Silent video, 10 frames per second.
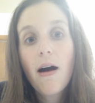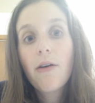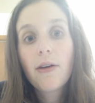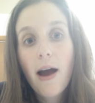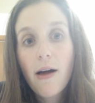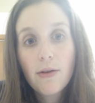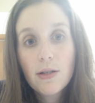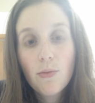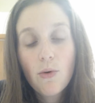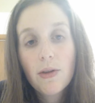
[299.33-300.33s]
100
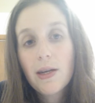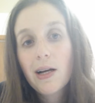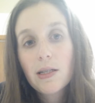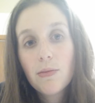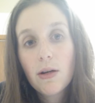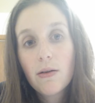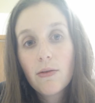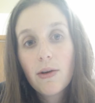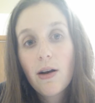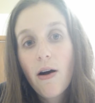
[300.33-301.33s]
calories more the next meal,
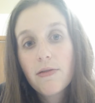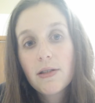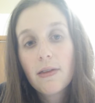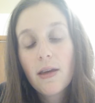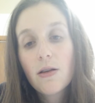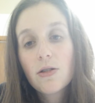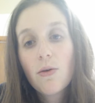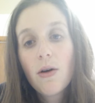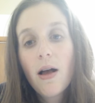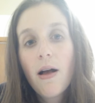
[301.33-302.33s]
right? And offset that. So